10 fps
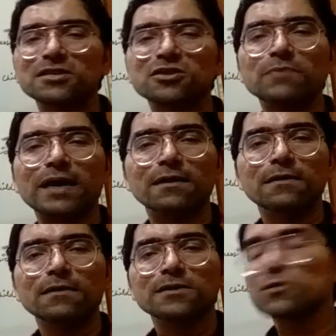smile.
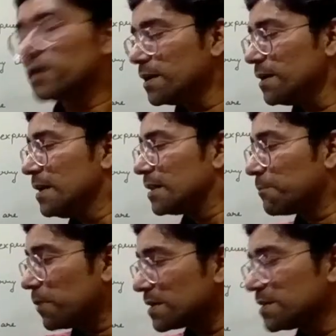So here
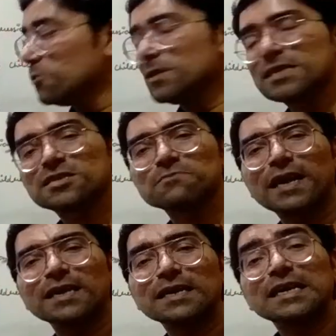the person who is
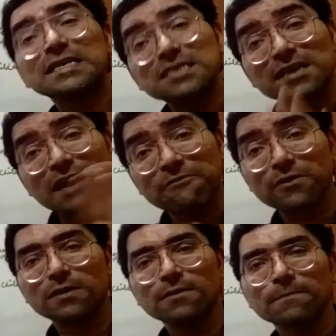smiling is
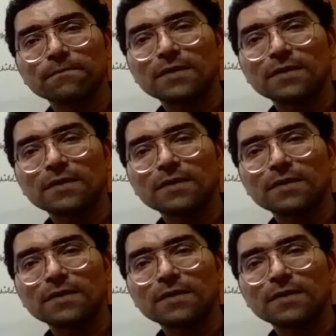referred.